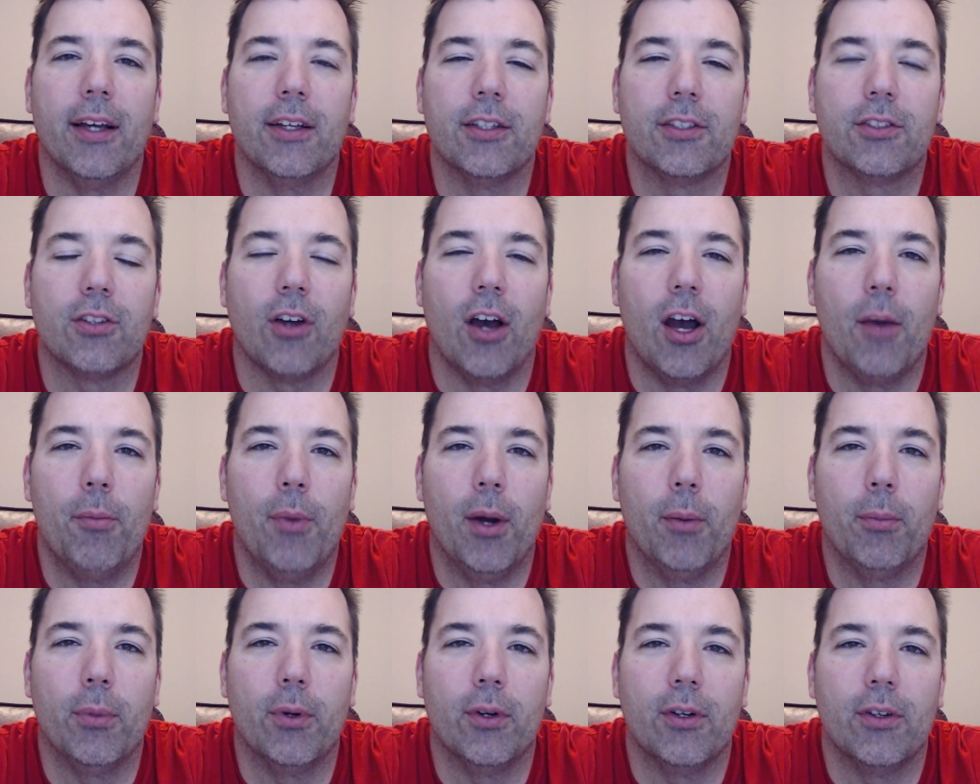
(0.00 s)
So I
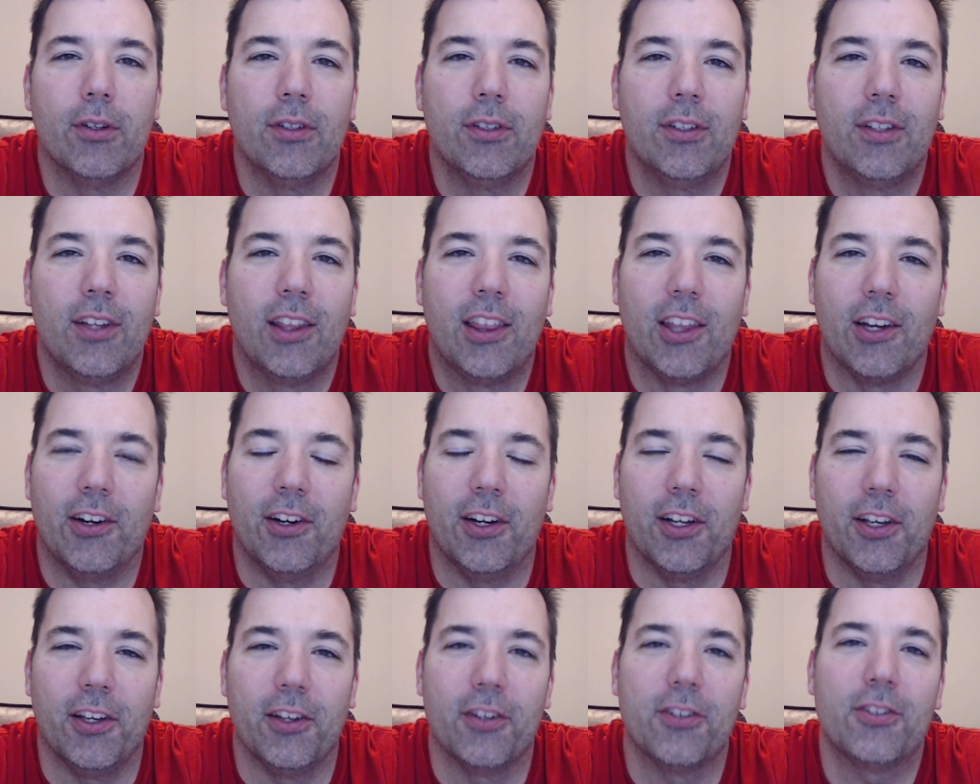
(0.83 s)
remember
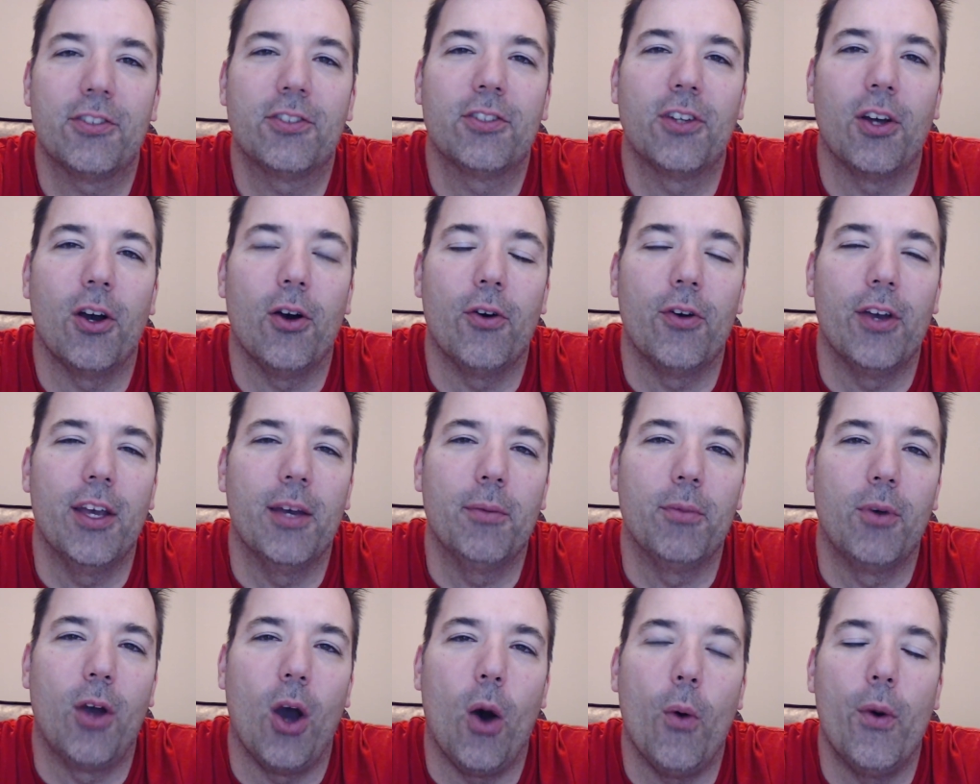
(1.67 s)
30 years ago
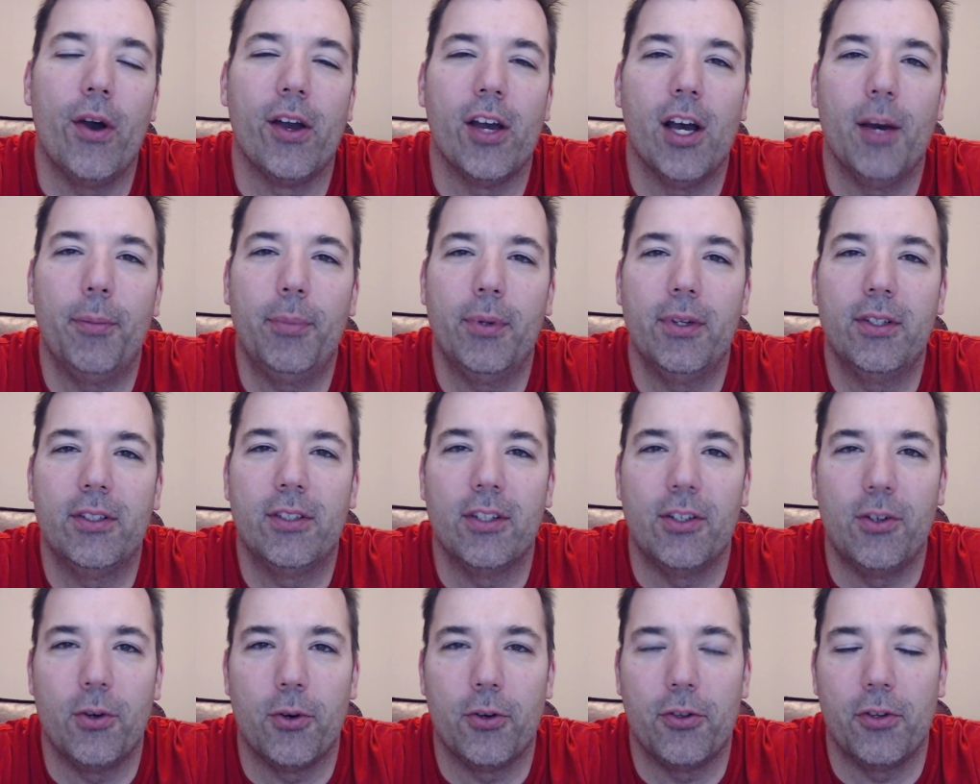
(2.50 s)
him going up into
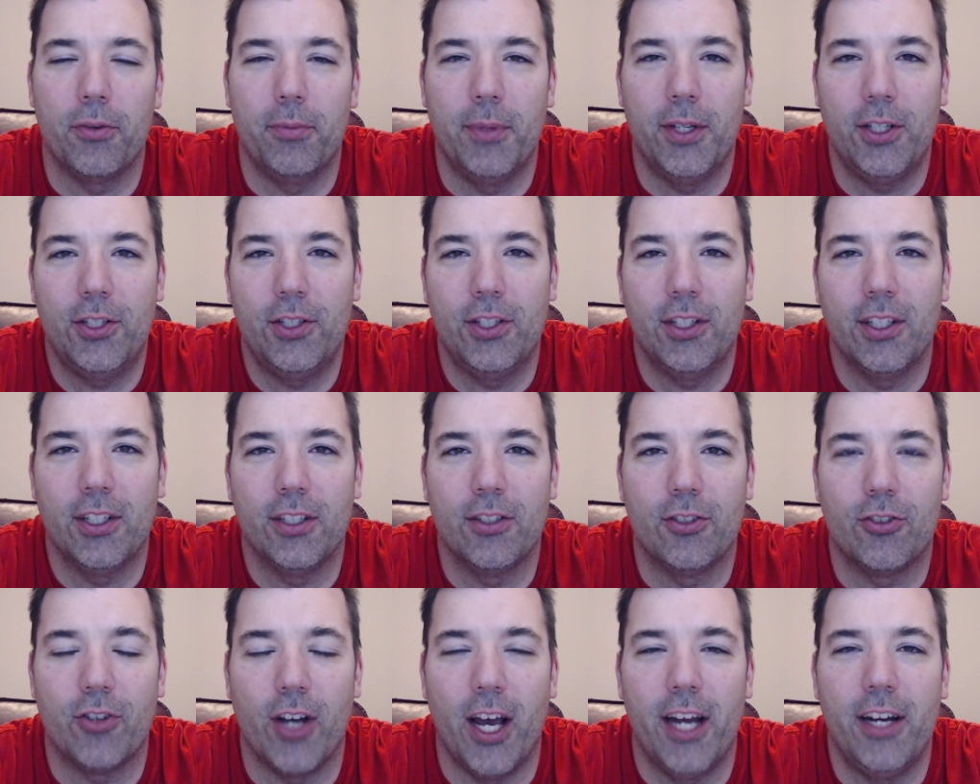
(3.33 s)
northern Michigan
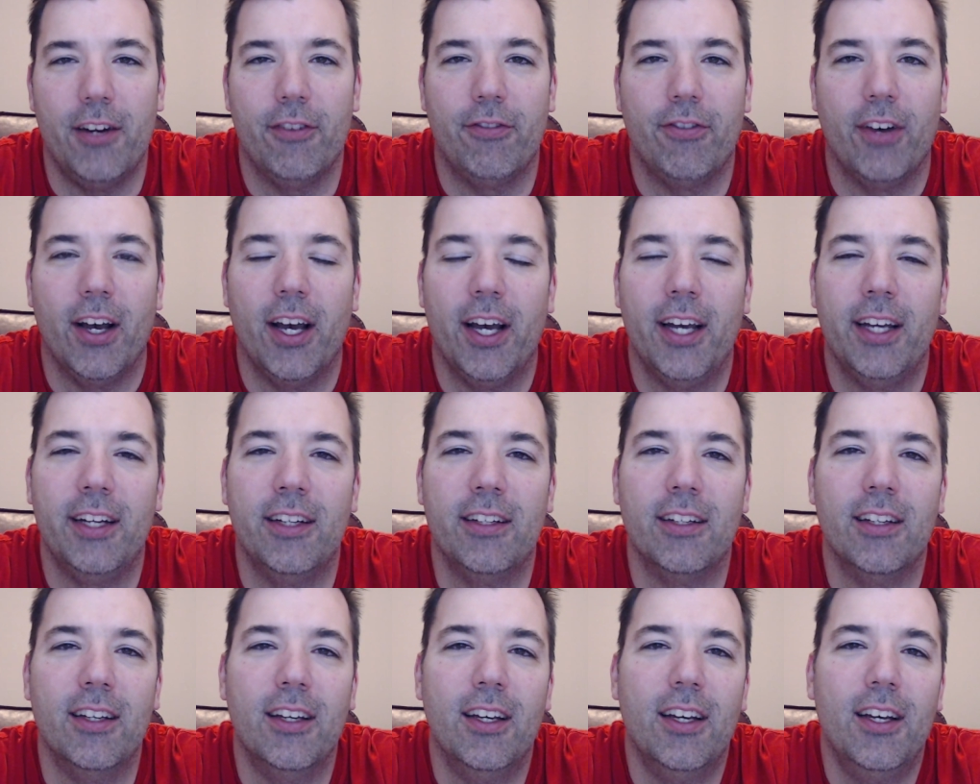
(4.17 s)
trying to
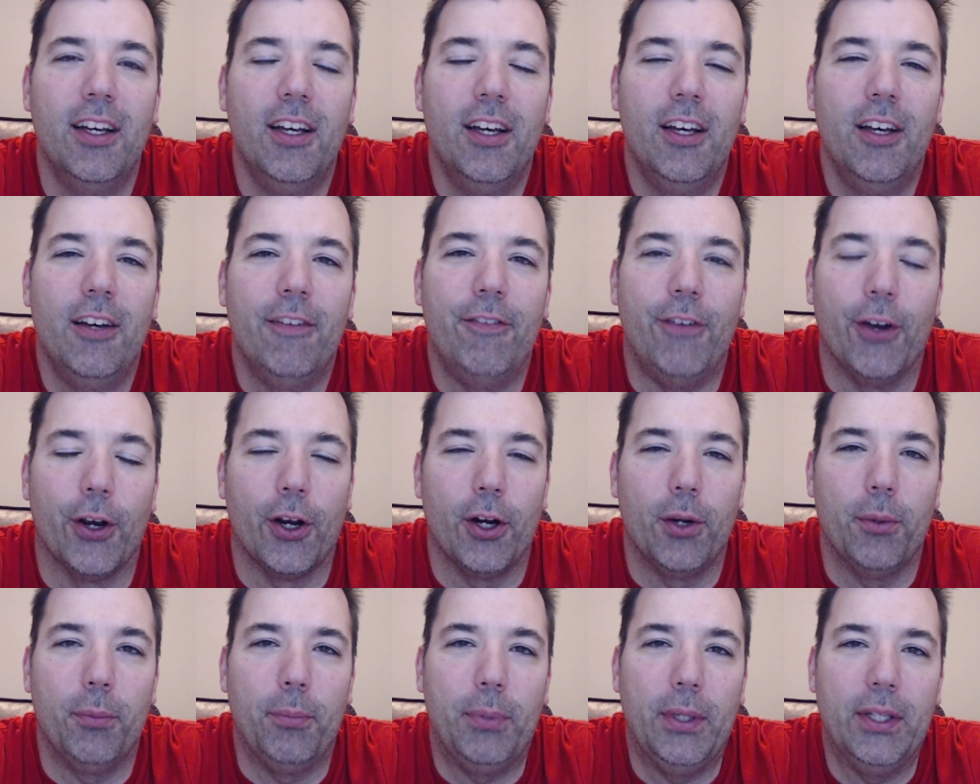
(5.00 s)
find
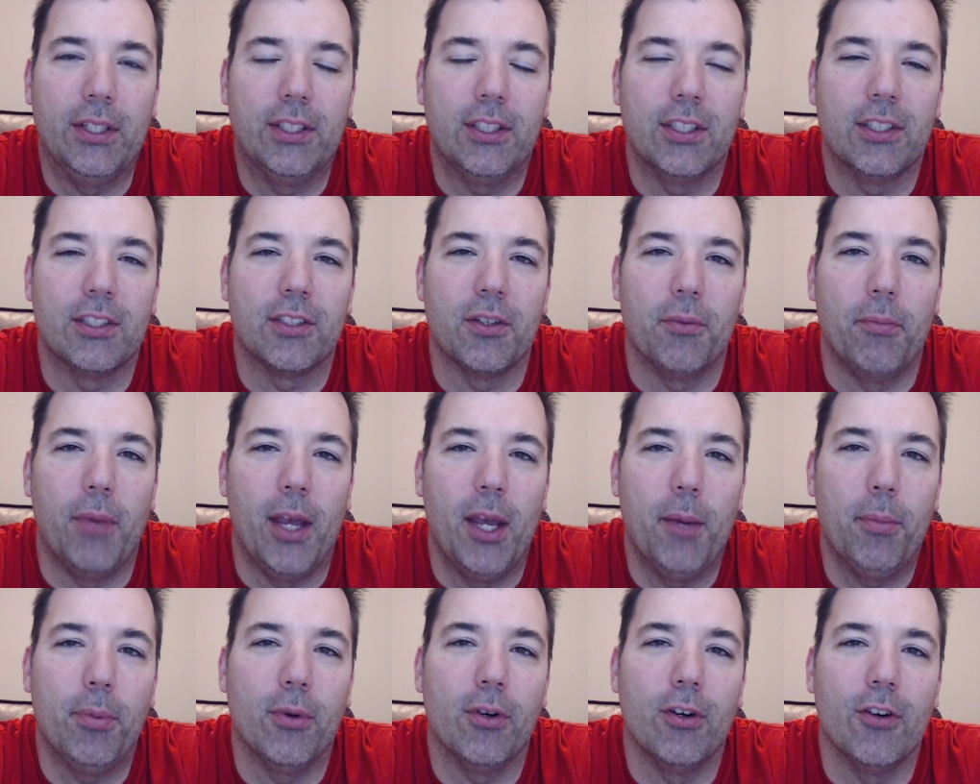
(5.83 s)
figured pieces of
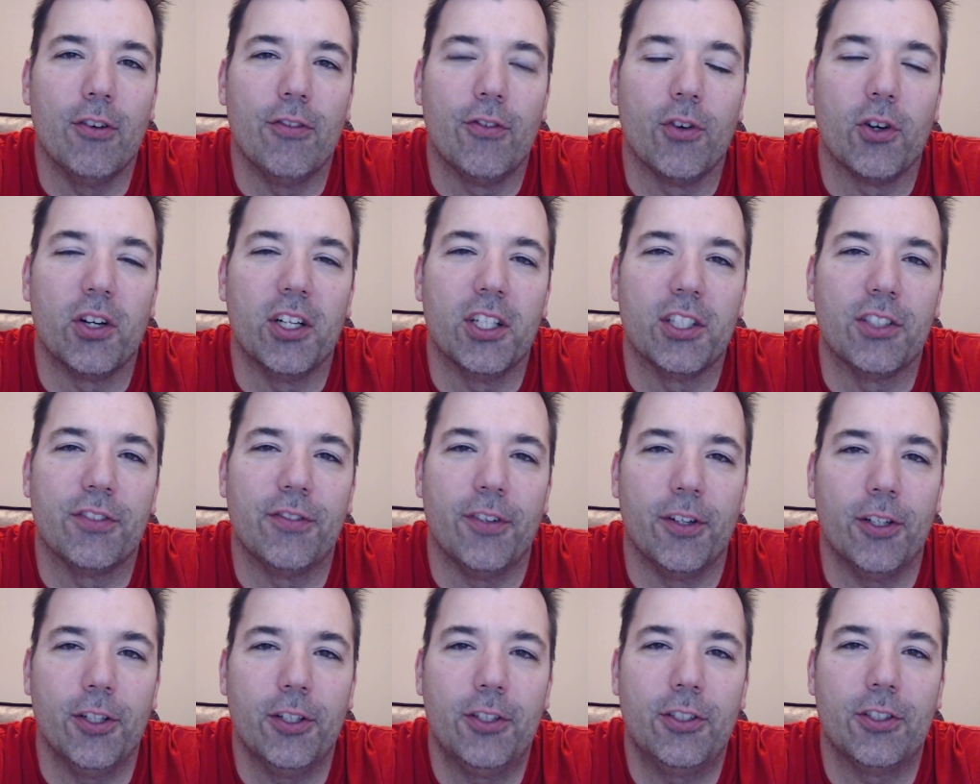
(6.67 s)
maple for his
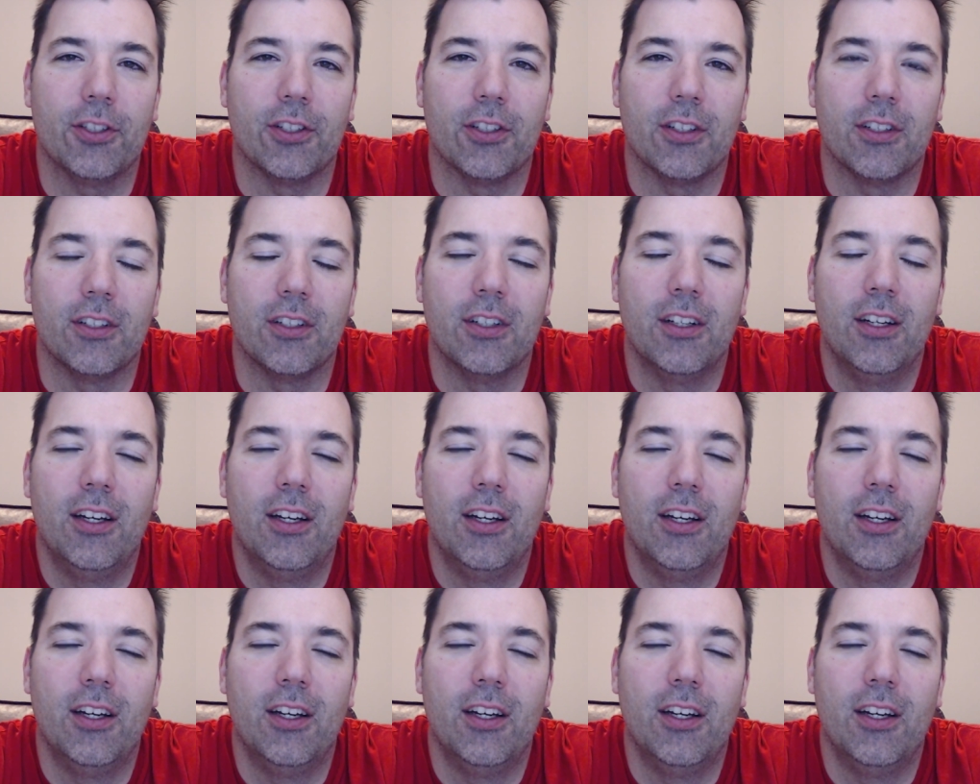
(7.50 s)
furniture.